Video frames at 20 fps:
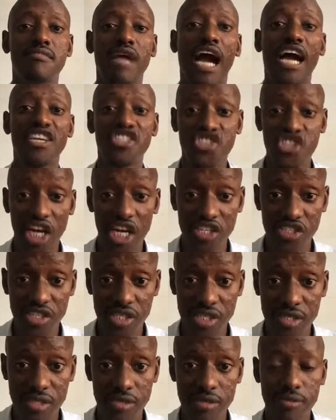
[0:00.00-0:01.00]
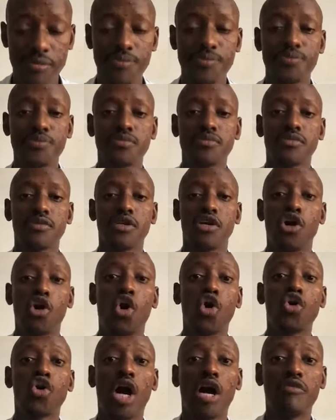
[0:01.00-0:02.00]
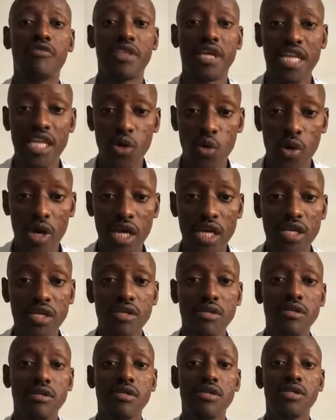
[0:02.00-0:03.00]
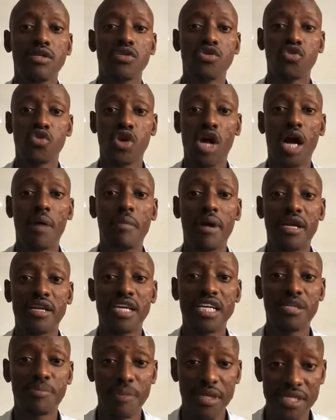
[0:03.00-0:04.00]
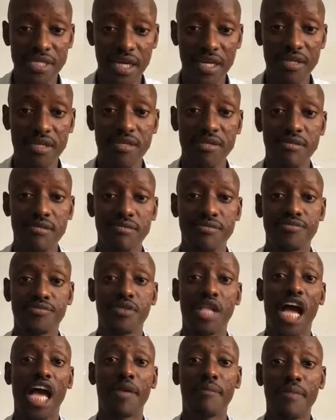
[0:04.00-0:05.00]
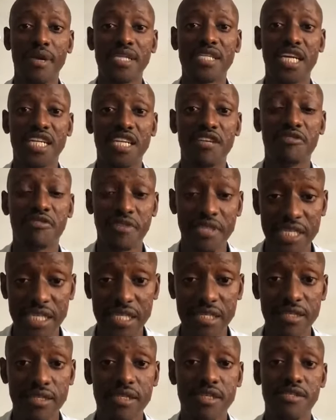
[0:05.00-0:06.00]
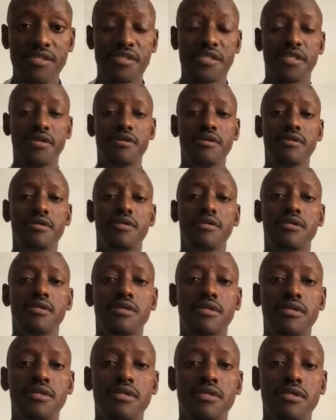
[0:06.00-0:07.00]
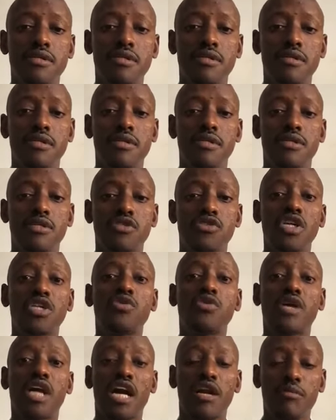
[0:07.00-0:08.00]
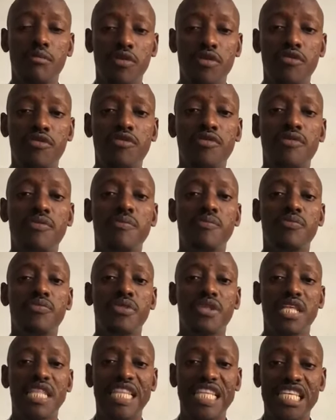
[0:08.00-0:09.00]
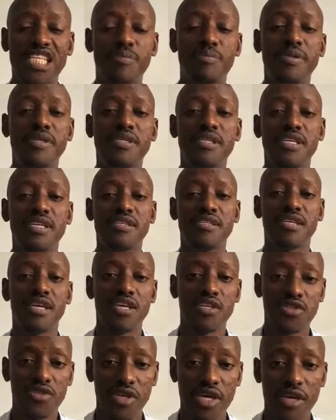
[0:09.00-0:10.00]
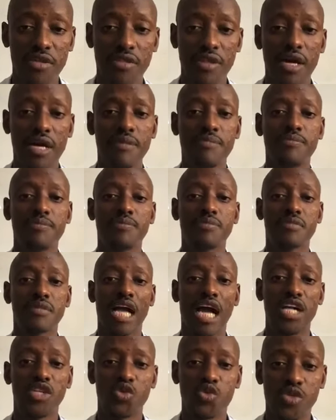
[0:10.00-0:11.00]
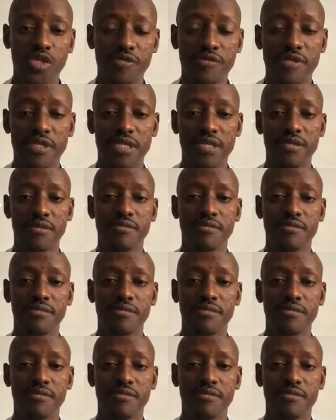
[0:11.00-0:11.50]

I charge it, or you have the leeway to come and get mentored. I mentor at a fee still, so that we can move this business together and swiftly.